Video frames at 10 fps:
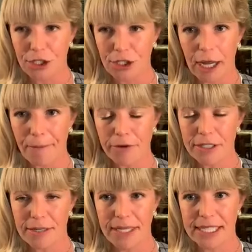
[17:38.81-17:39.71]
She can post
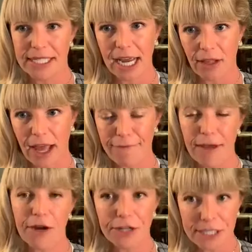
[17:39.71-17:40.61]
them in Zaya Life,
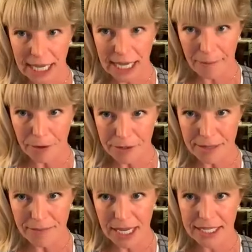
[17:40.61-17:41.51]
and Chrissy can post
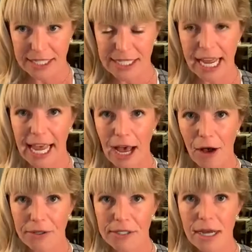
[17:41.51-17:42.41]
them in Zaya
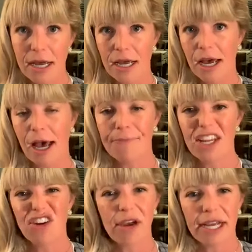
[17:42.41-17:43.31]
Gals.
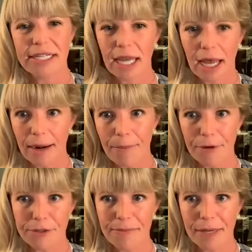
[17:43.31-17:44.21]
Then you guys can kind of
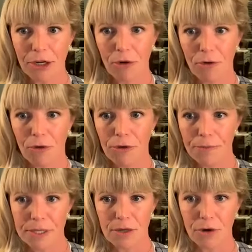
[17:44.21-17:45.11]
post them in your own
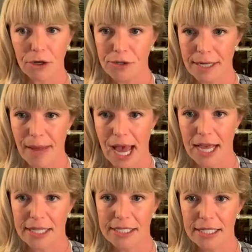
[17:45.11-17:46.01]
groups or use them
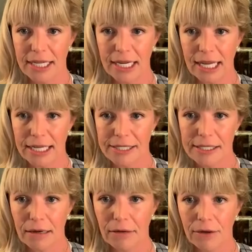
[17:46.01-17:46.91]
as needed.
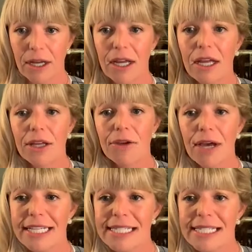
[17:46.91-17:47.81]
So you
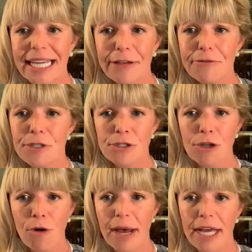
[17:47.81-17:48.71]
guys, thank you
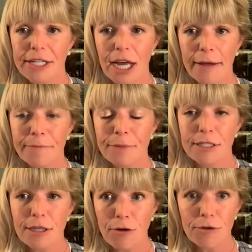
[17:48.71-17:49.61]
so much. I'm
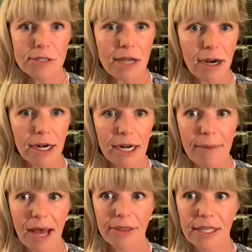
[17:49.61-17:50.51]
so sorry
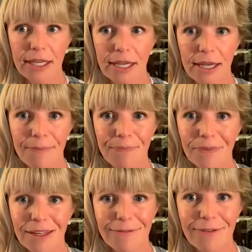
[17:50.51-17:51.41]
about the
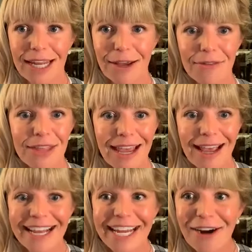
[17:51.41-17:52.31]
video thing.
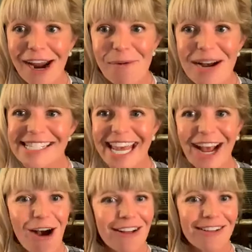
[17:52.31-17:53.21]
Here I was like
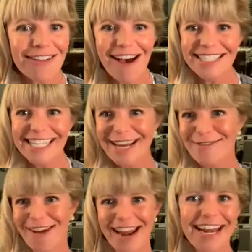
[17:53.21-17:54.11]
all logged in,
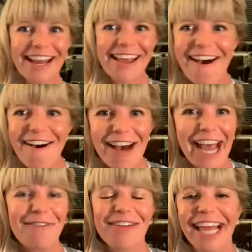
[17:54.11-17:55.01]
ready to go. I
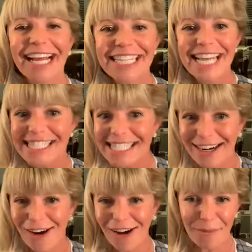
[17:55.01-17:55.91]
even like tested
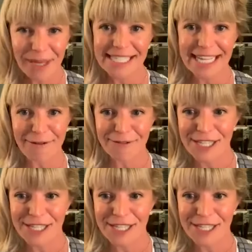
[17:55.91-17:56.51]
all my steps.